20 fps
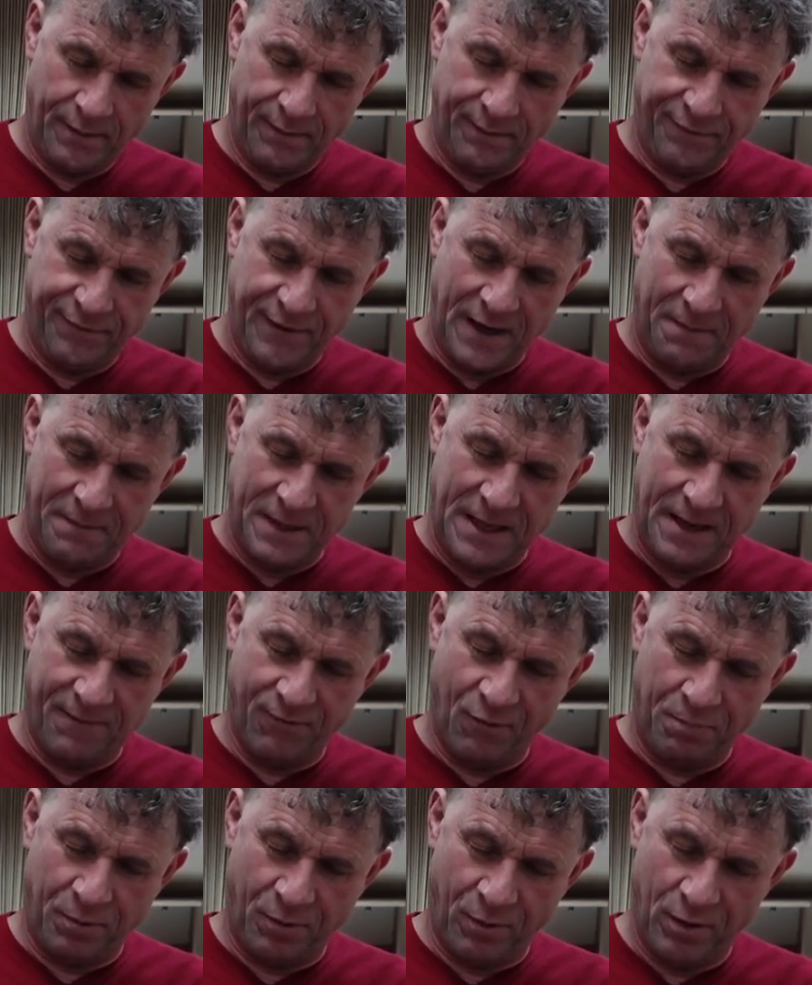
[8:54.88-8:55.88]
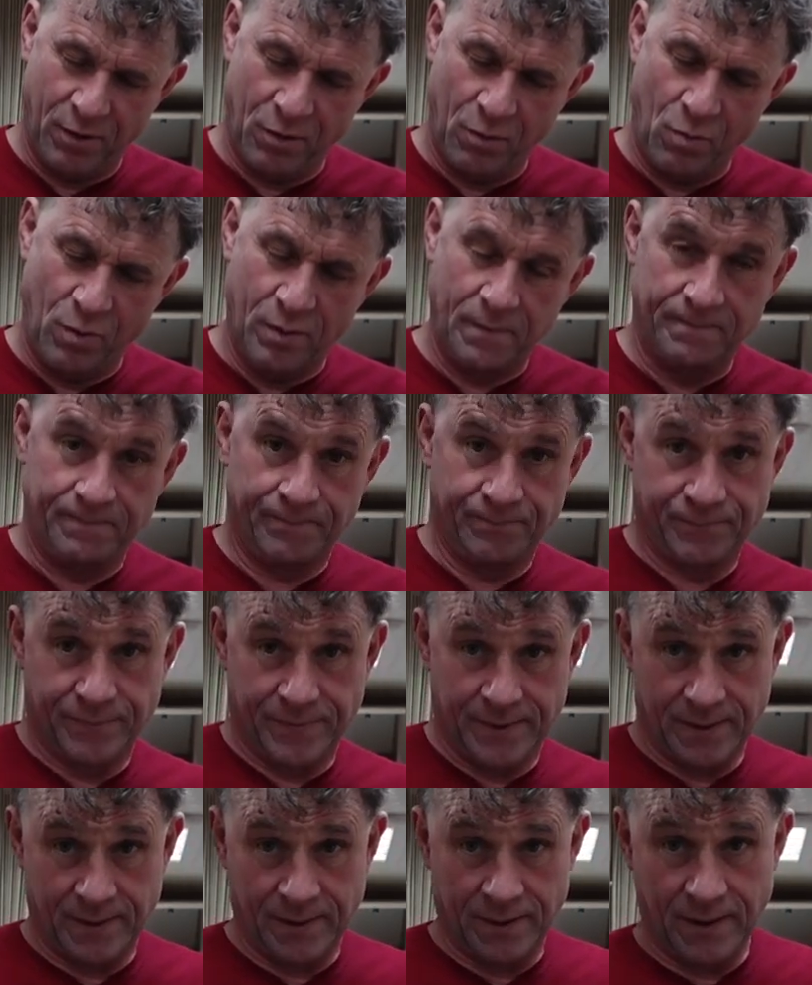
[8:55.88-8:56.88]
Fiamme Level Pro
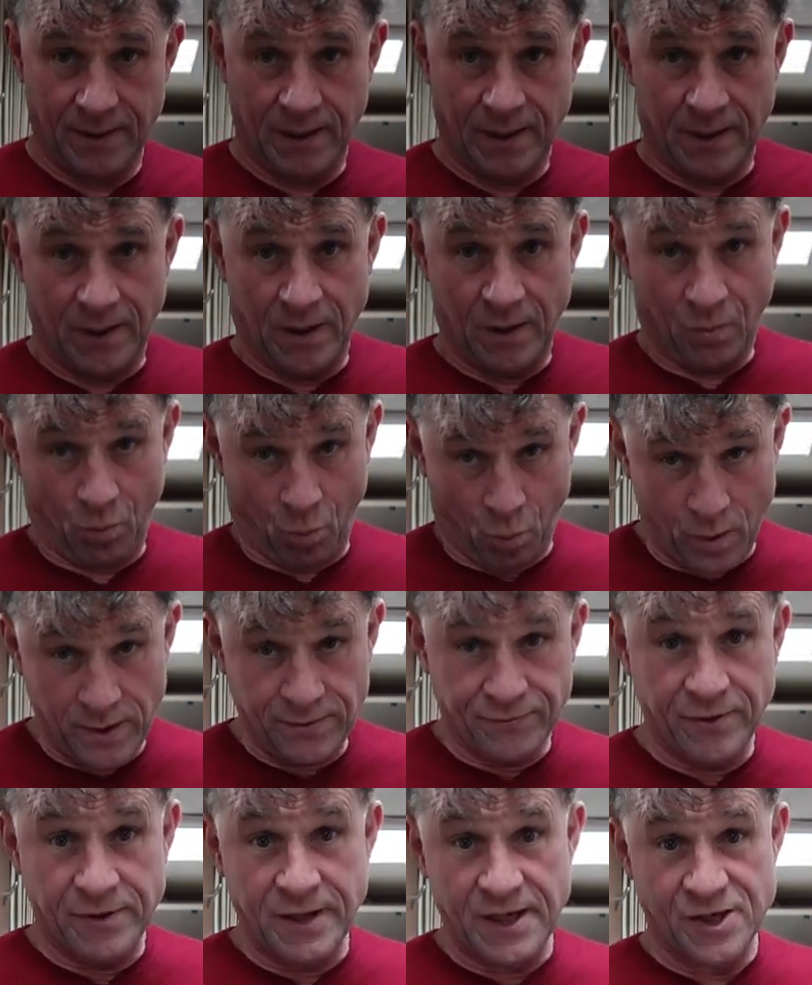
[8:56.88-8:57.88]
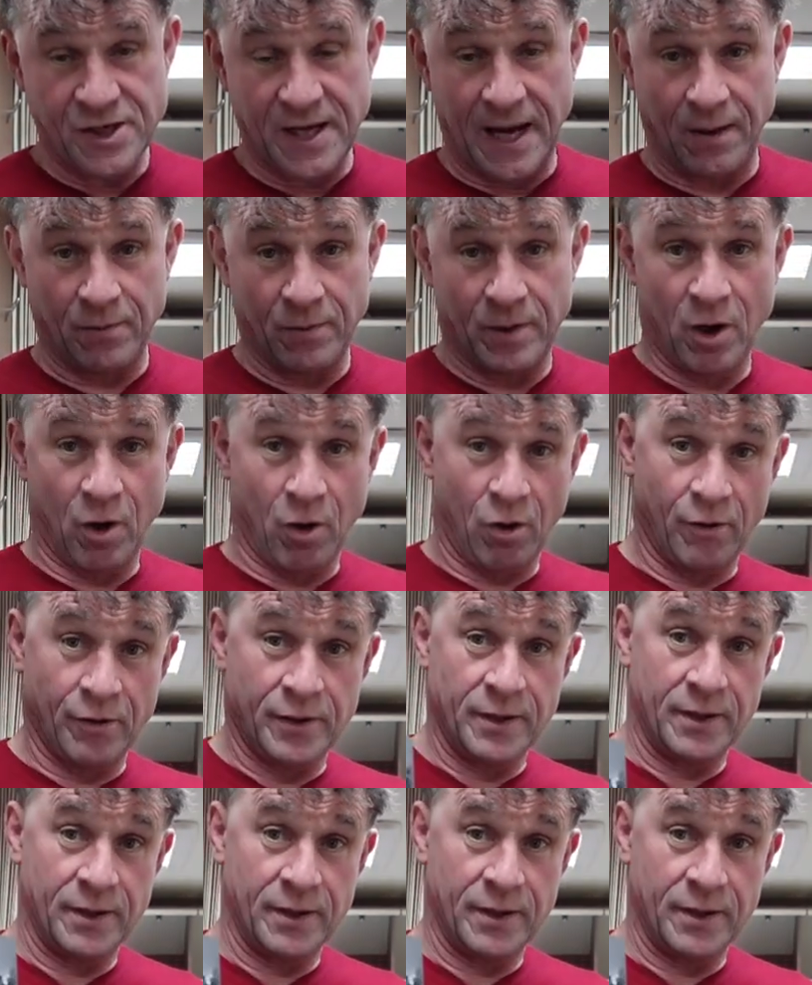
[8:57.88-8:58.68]
with the discount card,